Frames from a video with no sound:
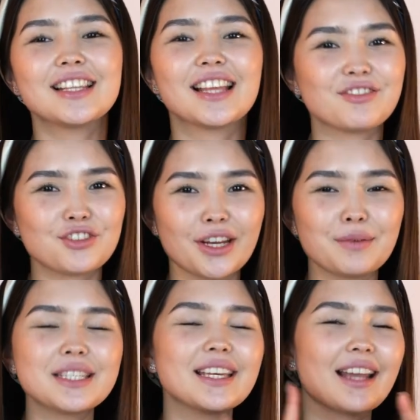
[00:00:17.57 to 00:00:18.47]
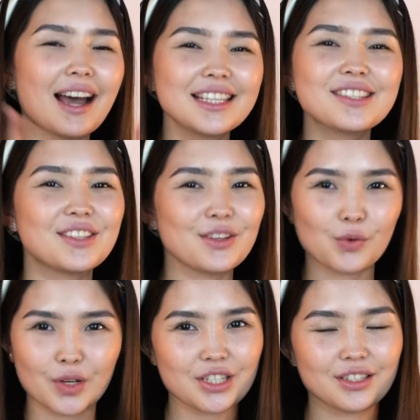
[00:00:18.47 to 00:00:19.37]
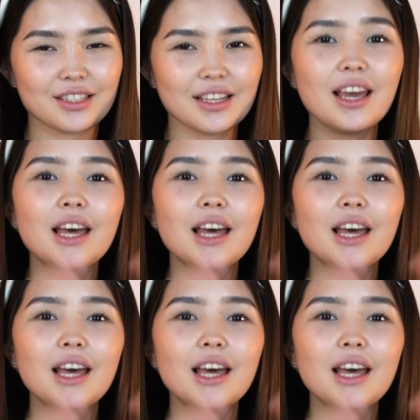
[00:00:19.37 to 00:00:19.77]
live streams, and answer to your questions.